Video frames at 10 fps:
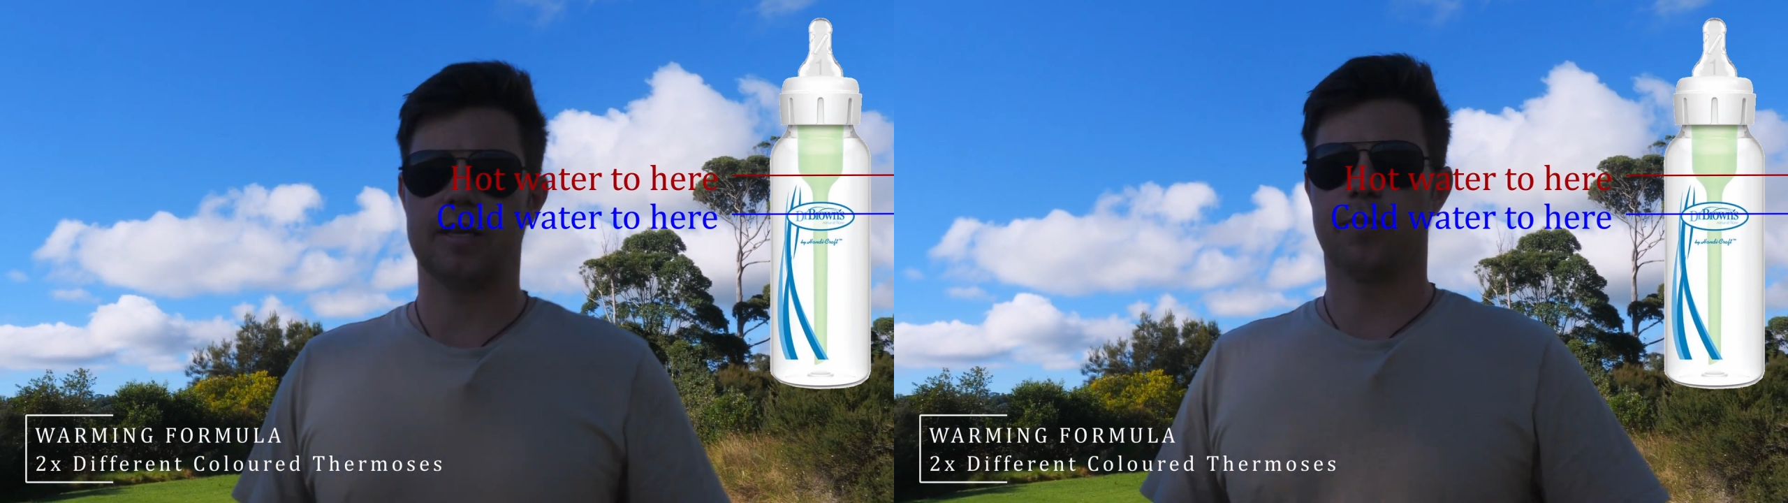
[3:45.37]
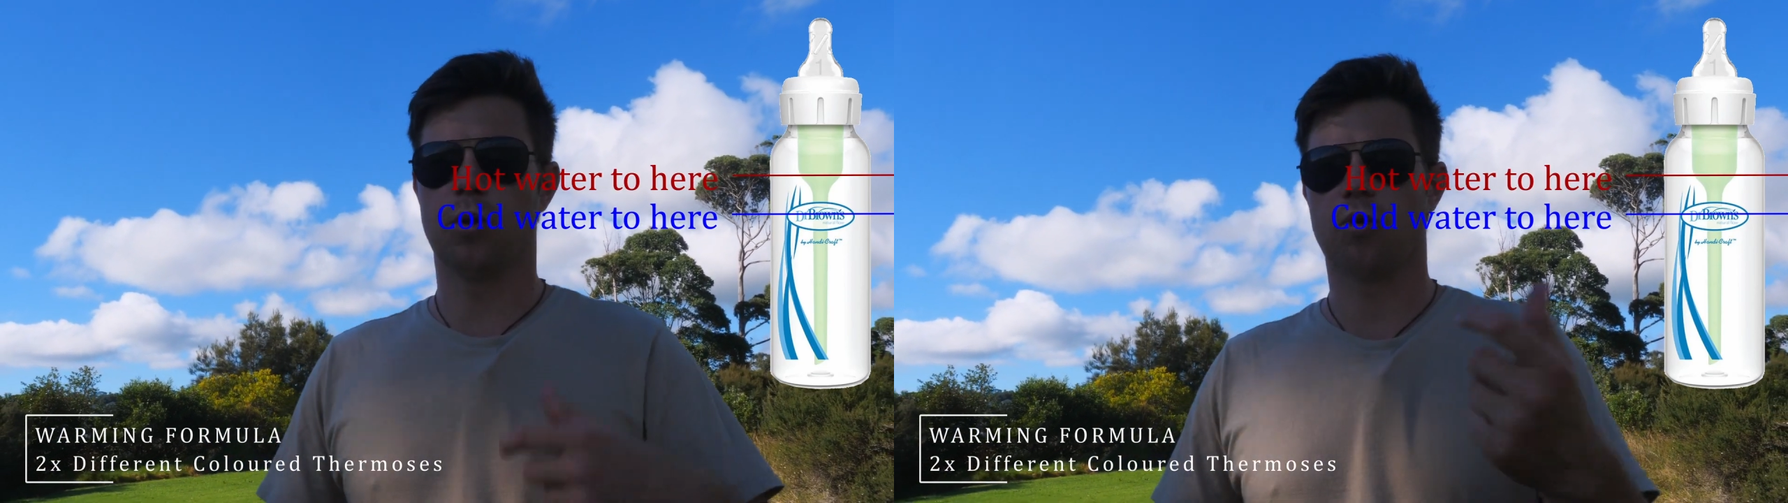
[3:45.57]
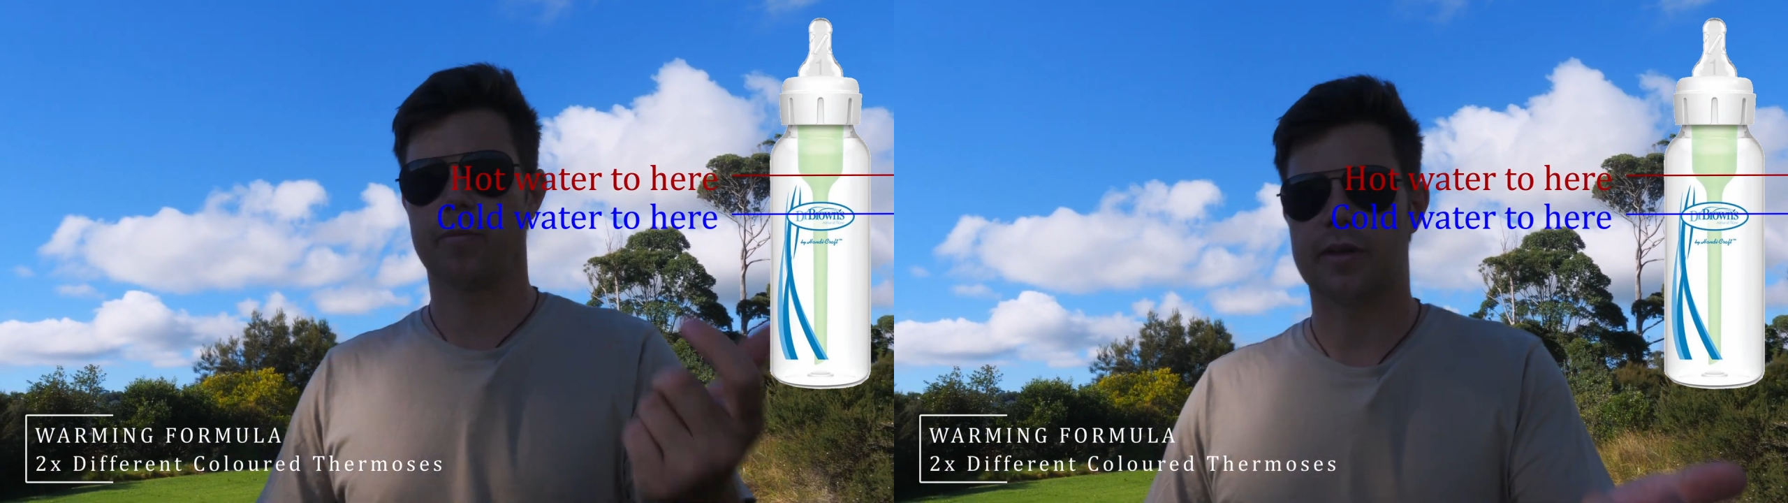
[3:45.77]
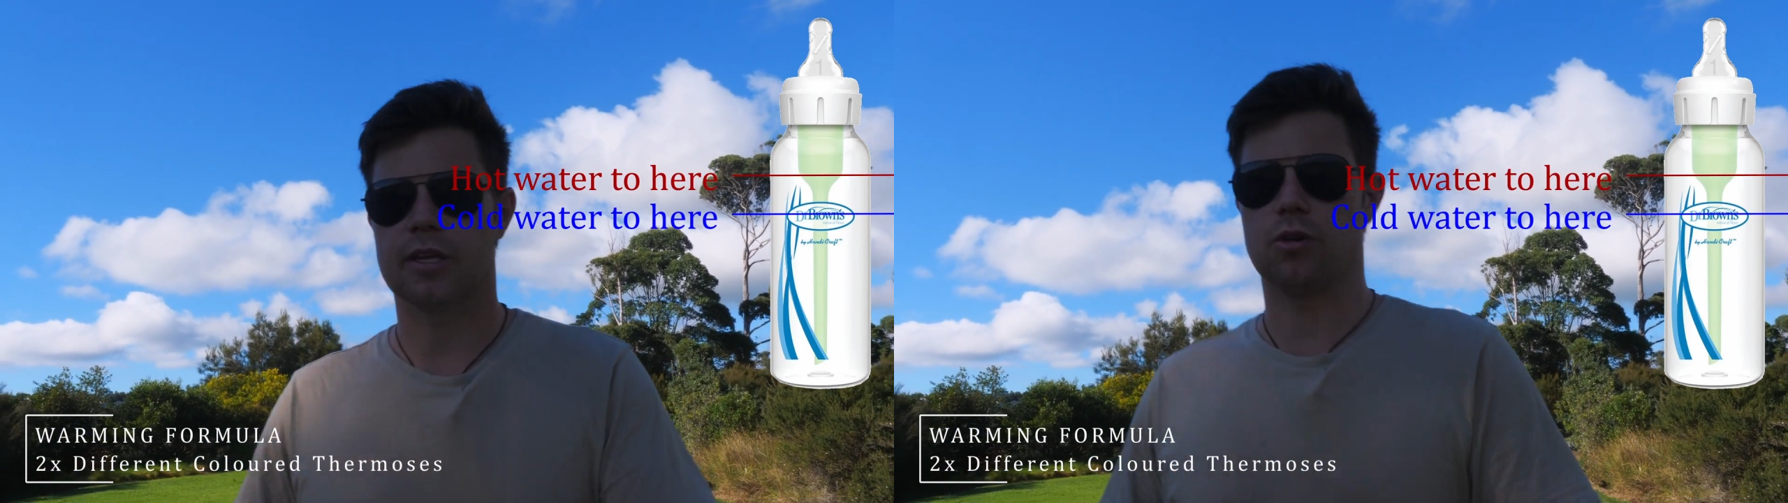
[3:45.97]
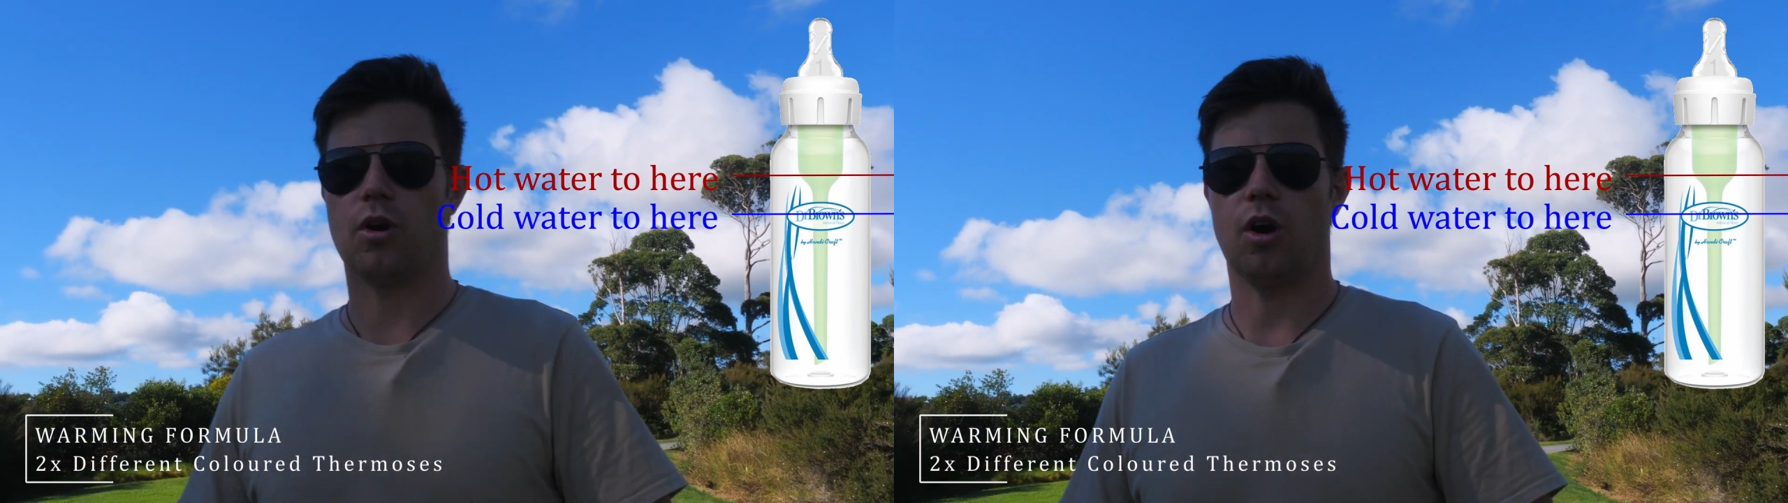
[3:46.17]
you pour a bit of
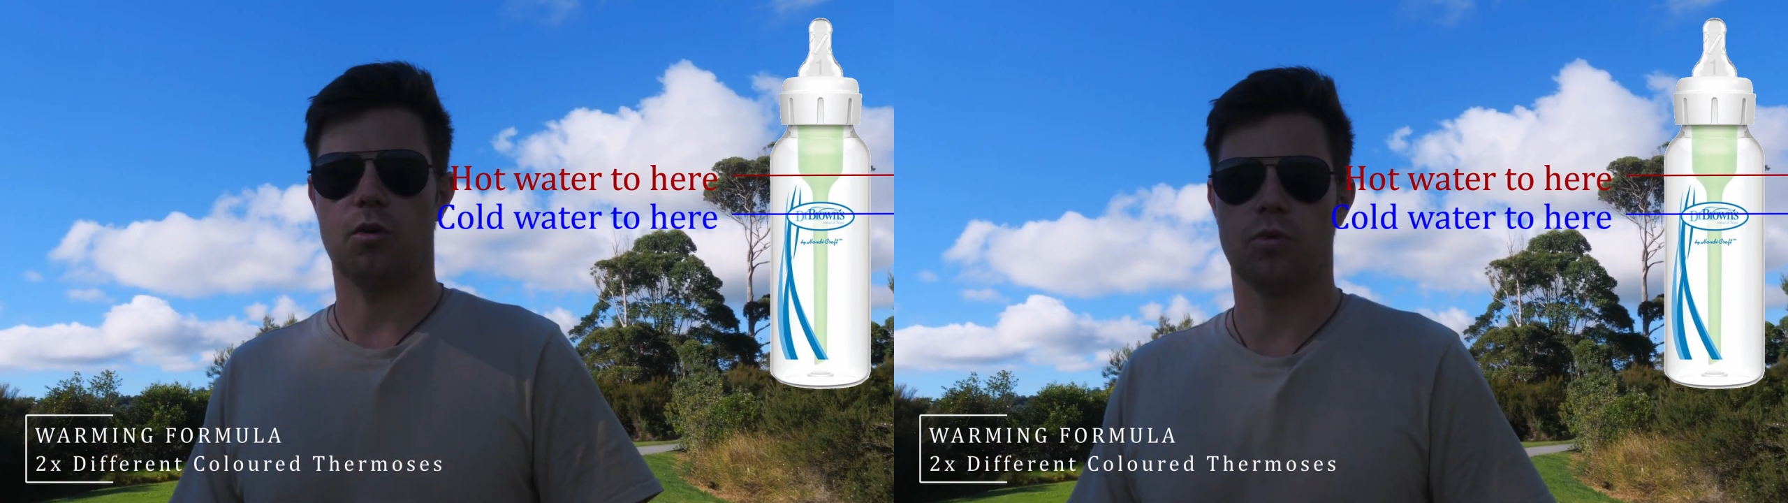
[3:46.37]
your hot